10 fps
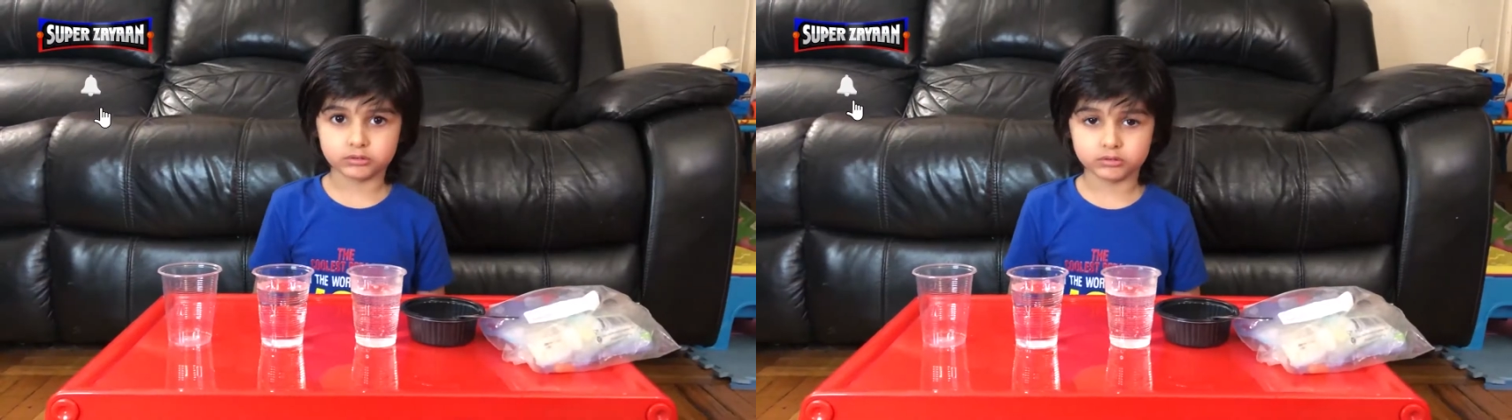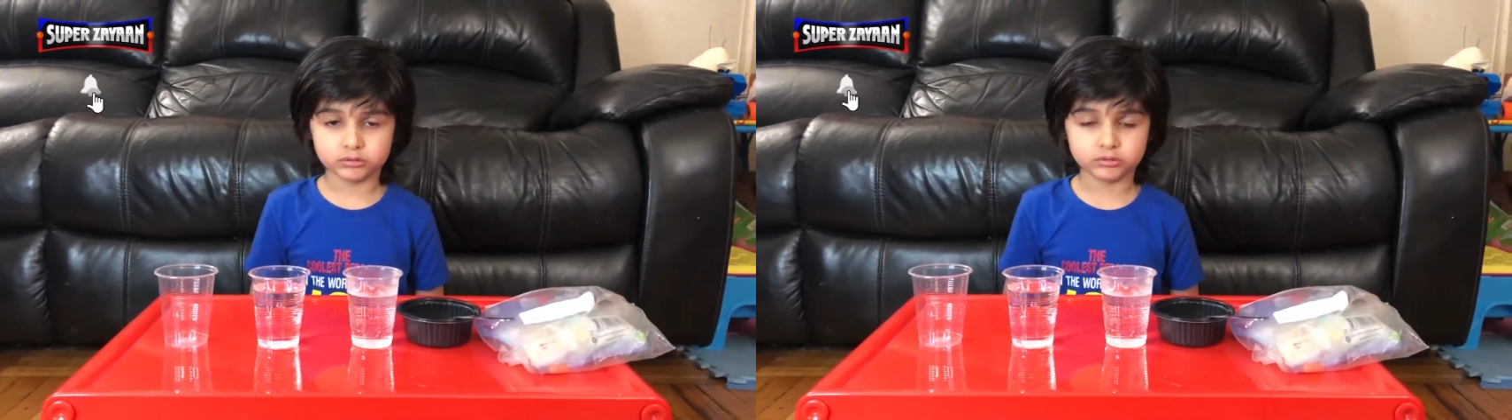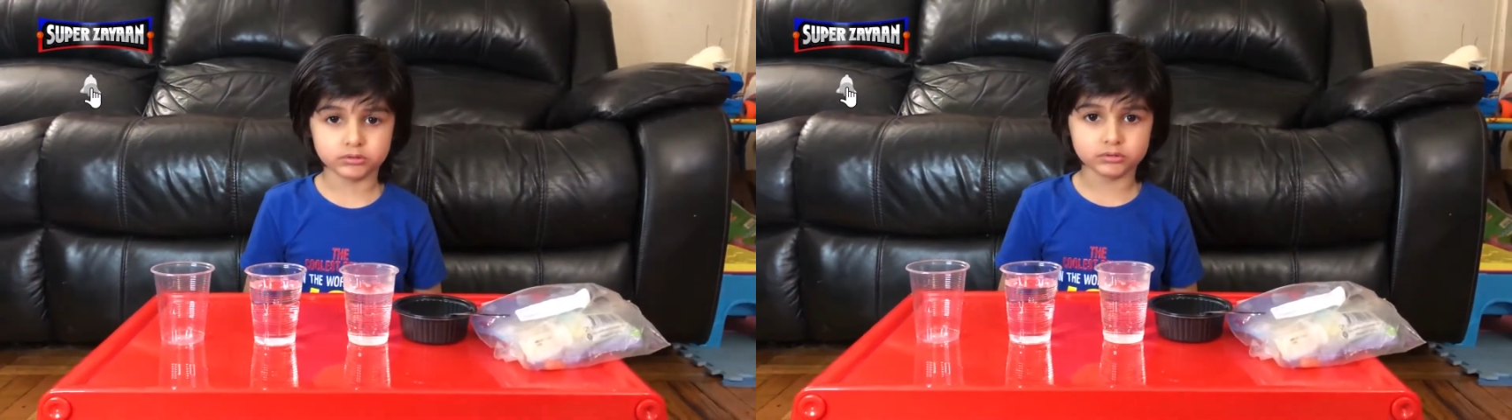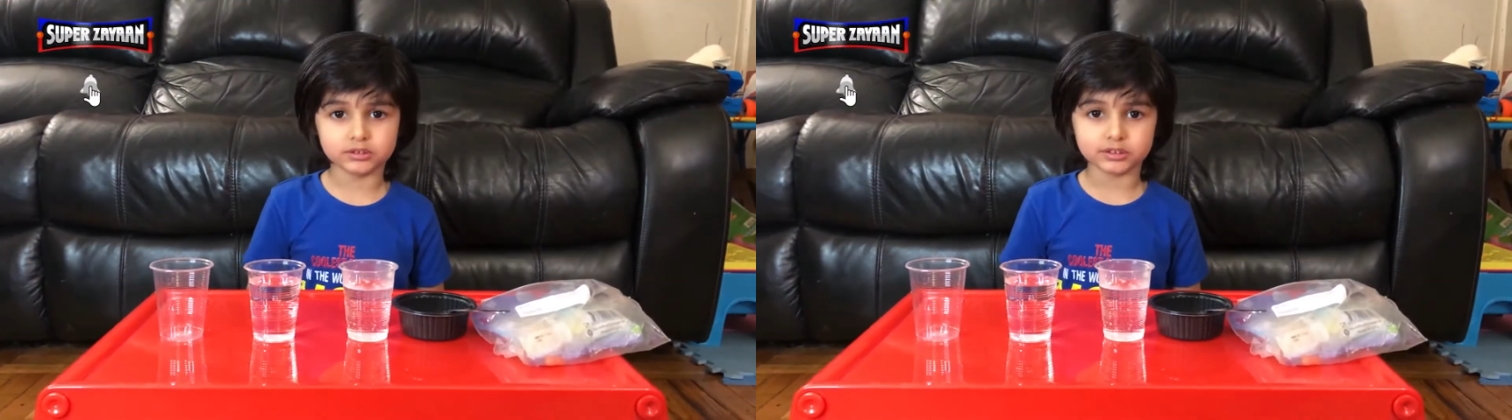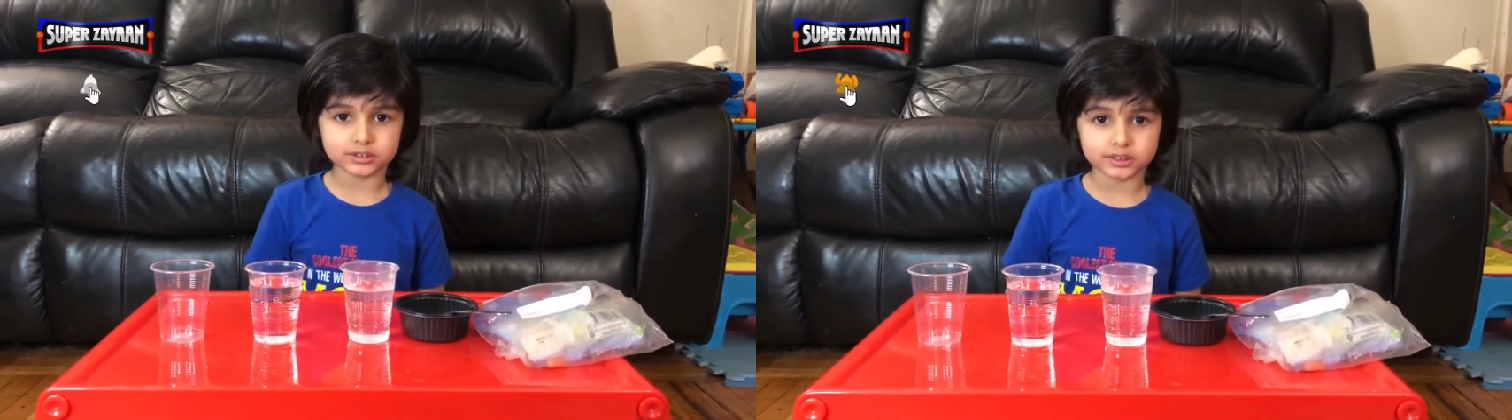to do
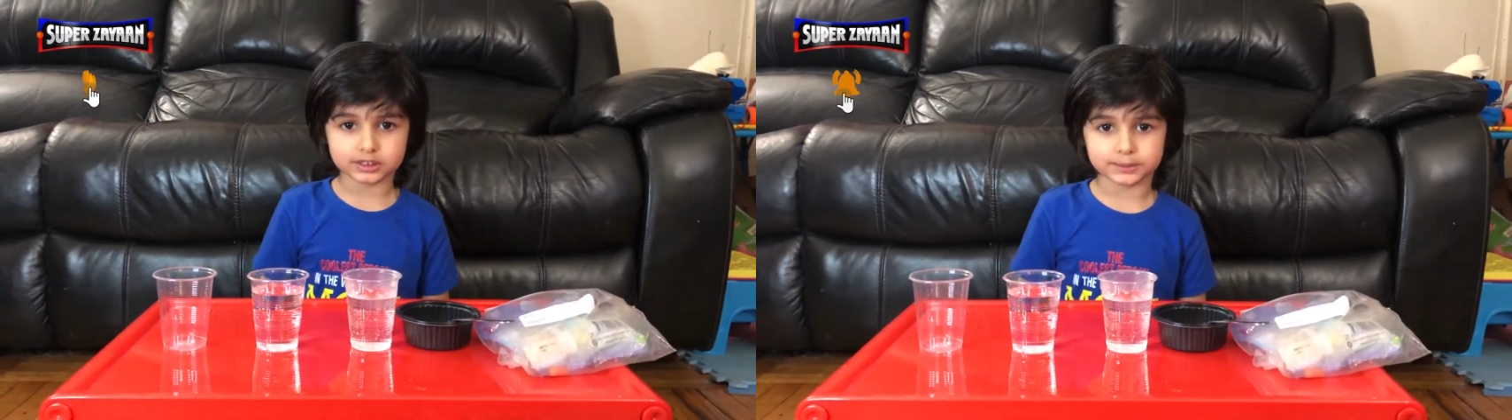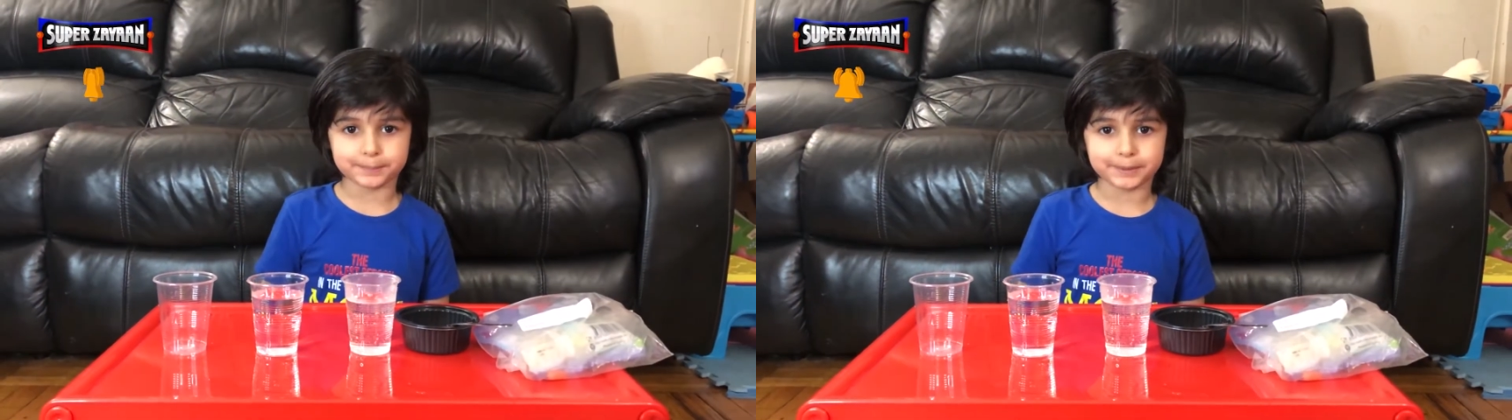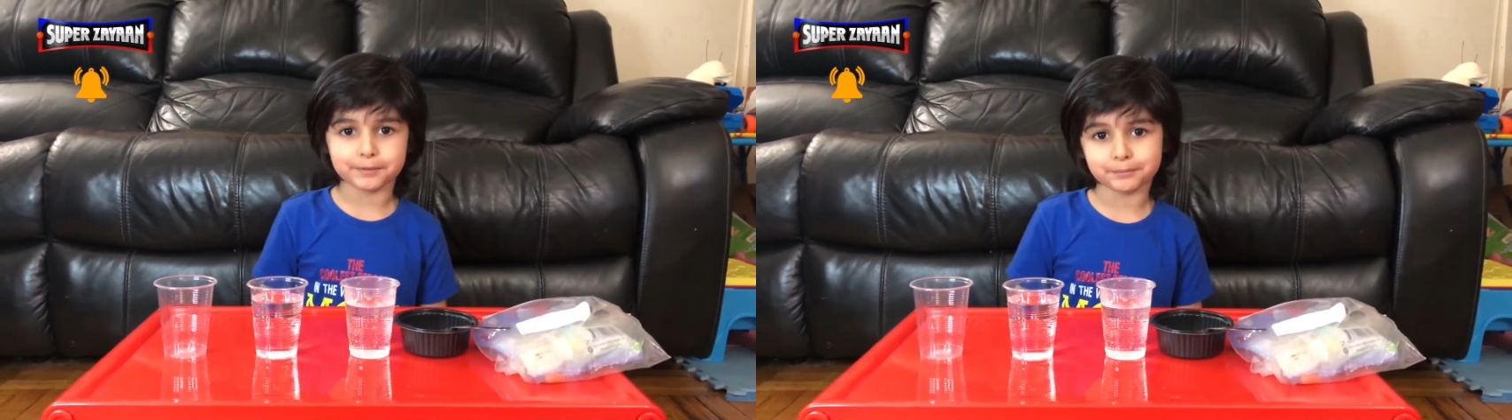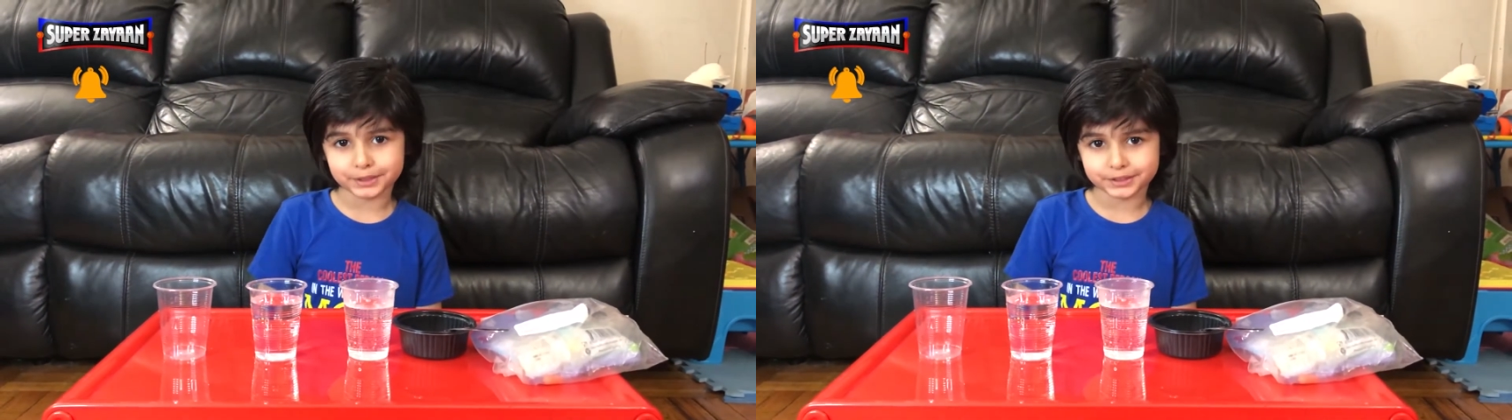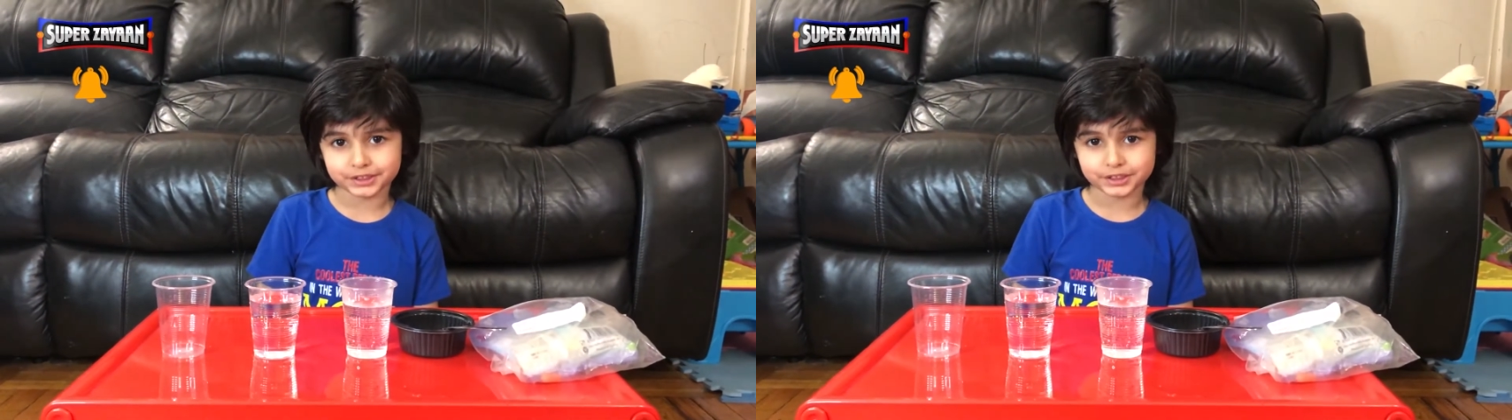this
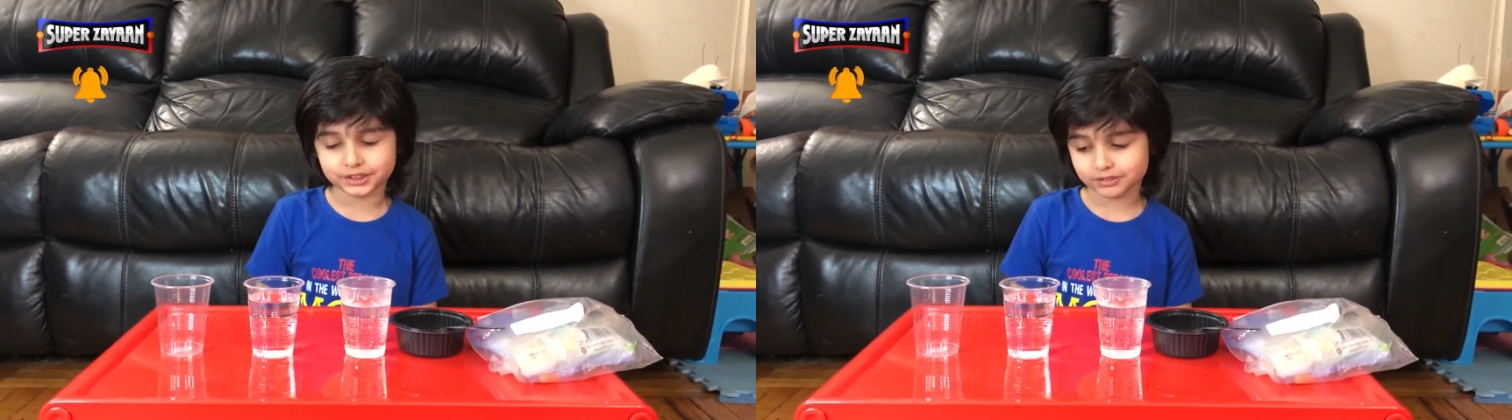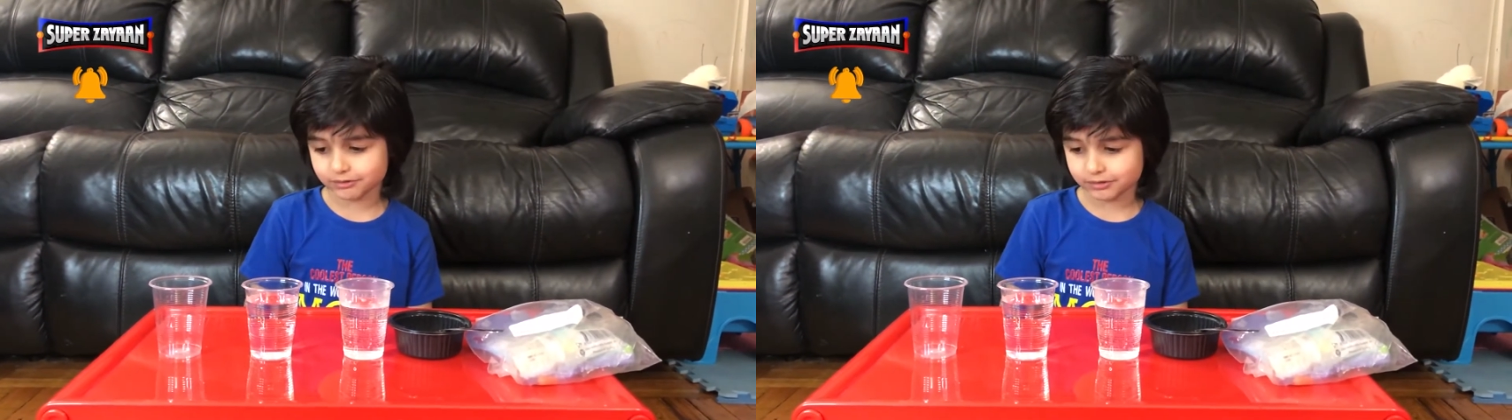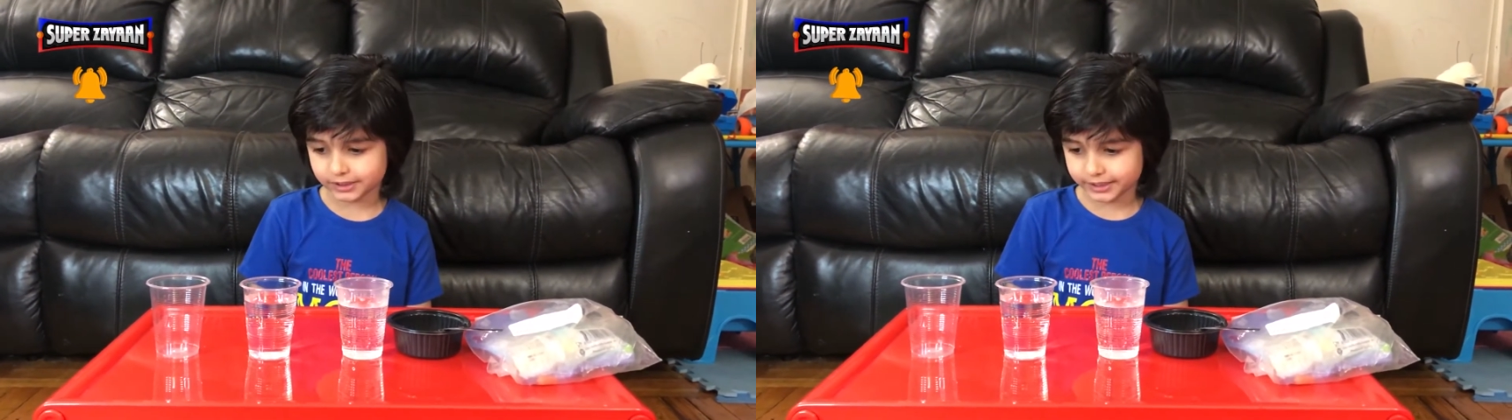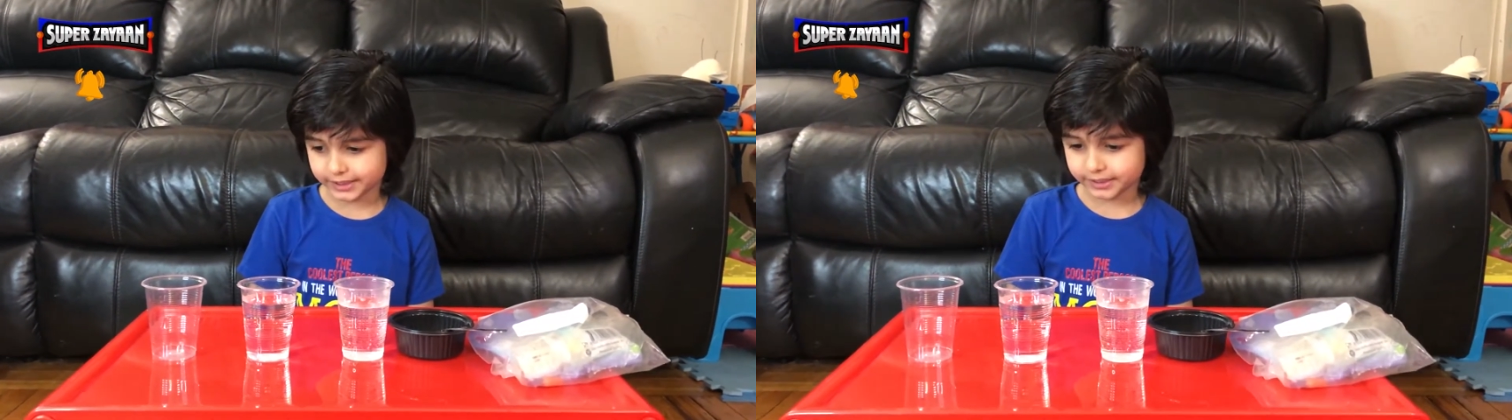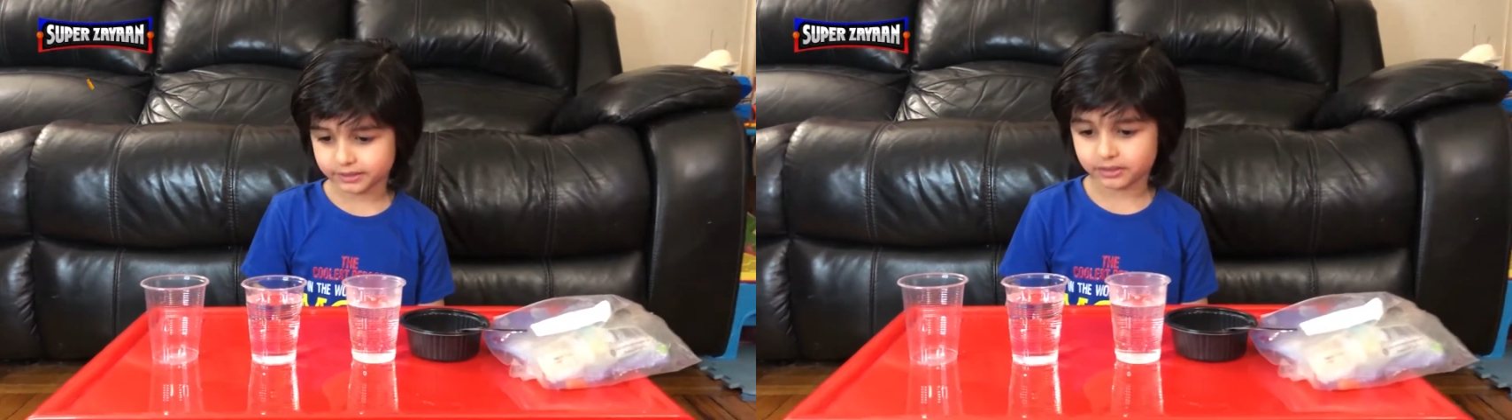experiment you
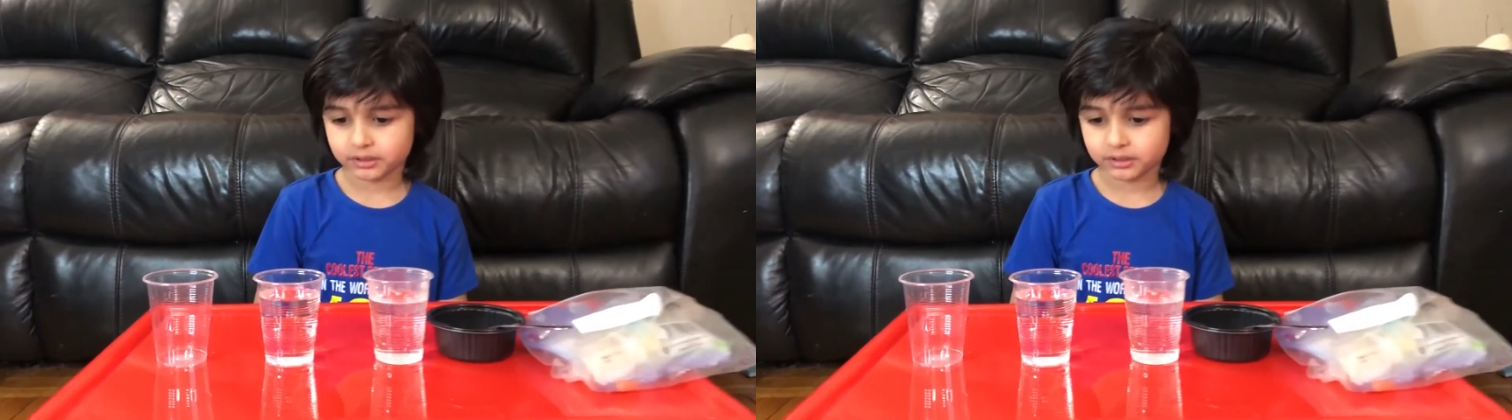need